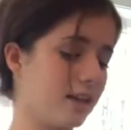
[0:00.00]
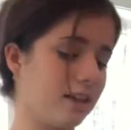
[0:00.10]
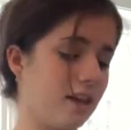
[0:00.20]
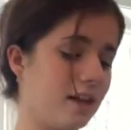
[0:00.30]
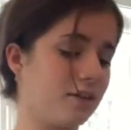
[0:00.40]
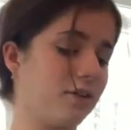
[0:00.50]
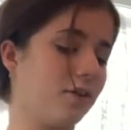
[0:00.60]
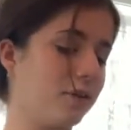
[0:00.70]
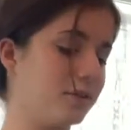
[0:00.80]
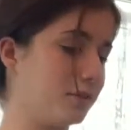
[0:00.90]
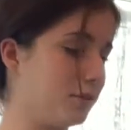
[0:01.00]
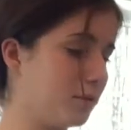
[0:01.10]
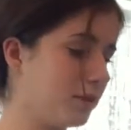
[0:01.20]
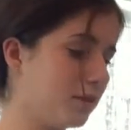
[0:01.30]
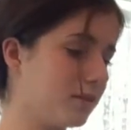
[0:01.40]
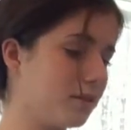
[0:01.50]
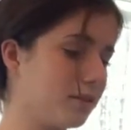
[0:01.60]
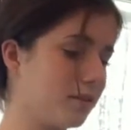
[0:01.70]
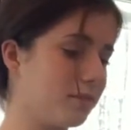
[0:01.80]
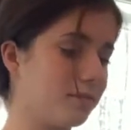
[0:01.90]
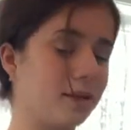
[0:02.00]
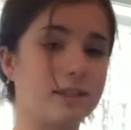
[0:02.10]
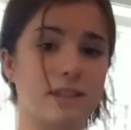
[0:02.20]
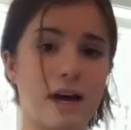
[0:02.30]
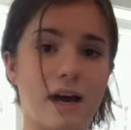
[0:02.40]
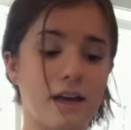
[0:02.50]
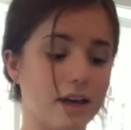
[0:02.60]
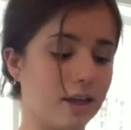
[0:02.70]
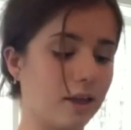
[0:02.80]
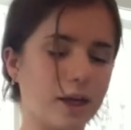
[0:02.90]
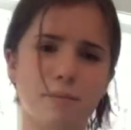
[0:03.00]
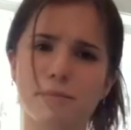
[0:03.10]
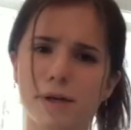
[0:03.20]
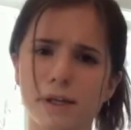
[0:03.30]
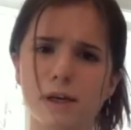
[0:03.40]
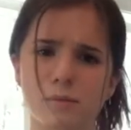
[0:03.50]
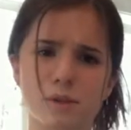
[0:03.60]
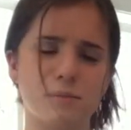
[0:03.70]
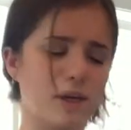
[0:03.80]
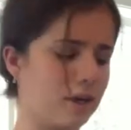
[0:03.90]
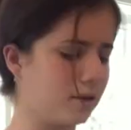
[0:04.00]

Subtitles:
Then you're going to mix that at like a medium speed.